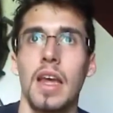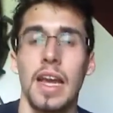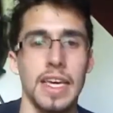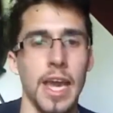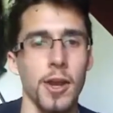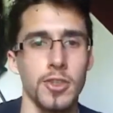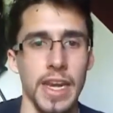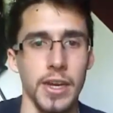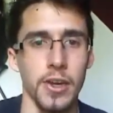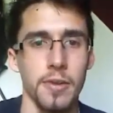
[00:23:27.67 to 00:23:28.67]
a
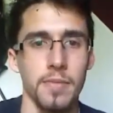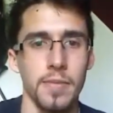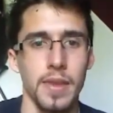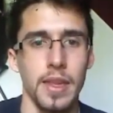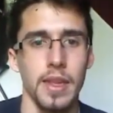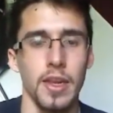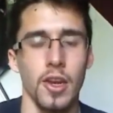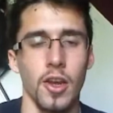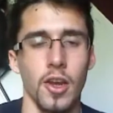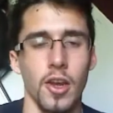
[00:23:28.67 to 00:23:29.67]
caretaker,
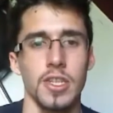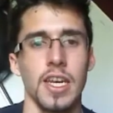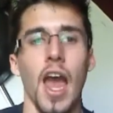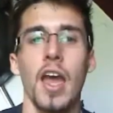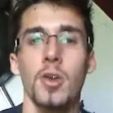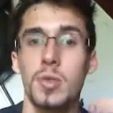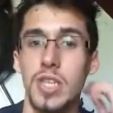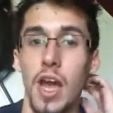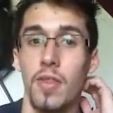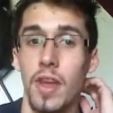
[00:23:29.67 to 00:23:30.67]
just a guy who's
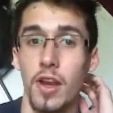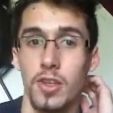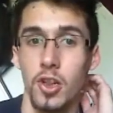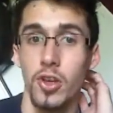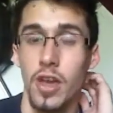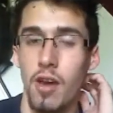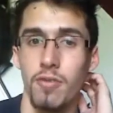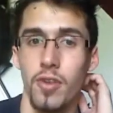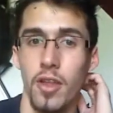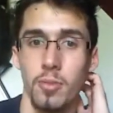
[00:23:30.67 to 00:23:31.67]
down there to look out
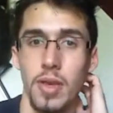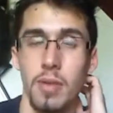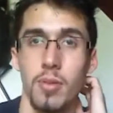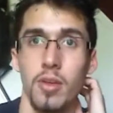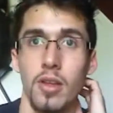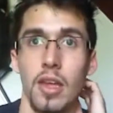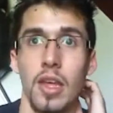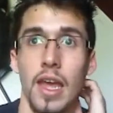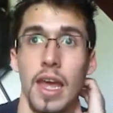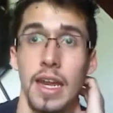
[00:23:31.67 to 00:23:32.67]
for other people.
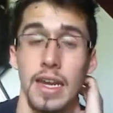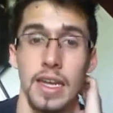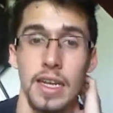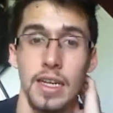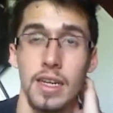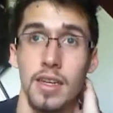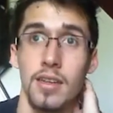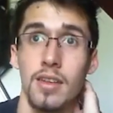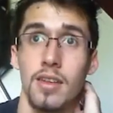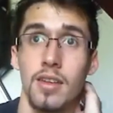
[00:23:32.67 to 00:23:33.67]
And
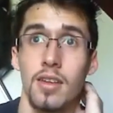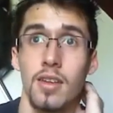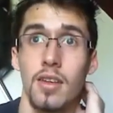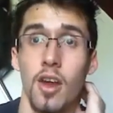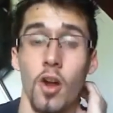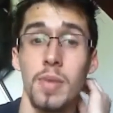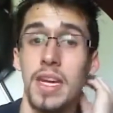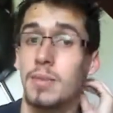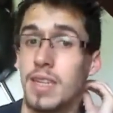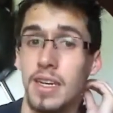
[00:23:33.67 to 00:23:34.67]
our
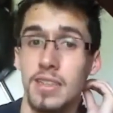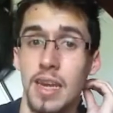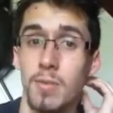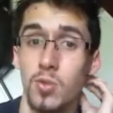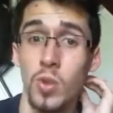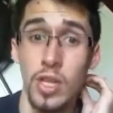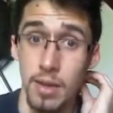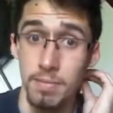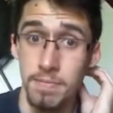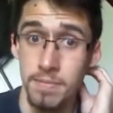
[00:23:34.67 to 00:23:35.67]
medium said his name is
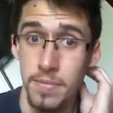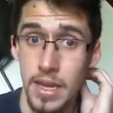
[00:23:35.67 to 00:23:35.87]
William.